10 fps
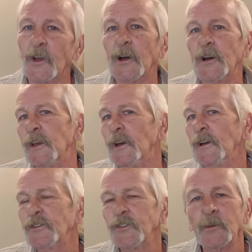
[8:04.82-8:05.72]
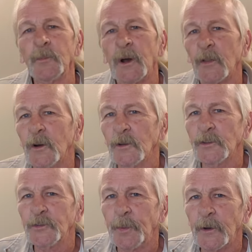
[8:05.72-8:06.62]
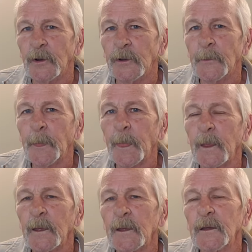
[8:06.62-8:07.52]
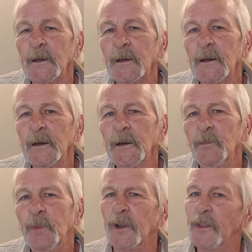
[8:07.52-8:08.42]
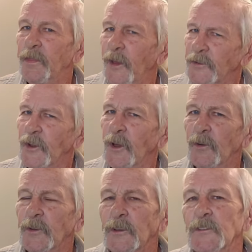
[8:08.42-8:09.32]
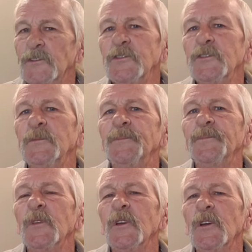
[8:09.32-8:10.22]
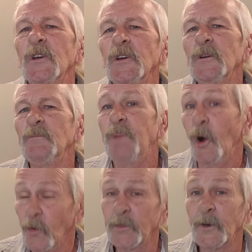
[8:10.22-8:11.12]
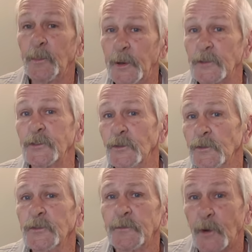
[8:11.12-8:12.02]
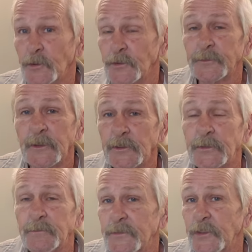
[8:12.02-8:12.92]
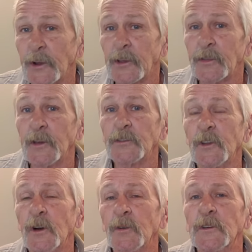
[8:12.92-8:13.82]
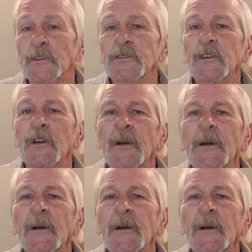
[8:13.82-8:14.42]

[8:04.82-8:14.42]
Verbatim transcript: of God sent by the Holy Spirit but in Thessalonians, both epistles, 1st and 2nd Thessalonians,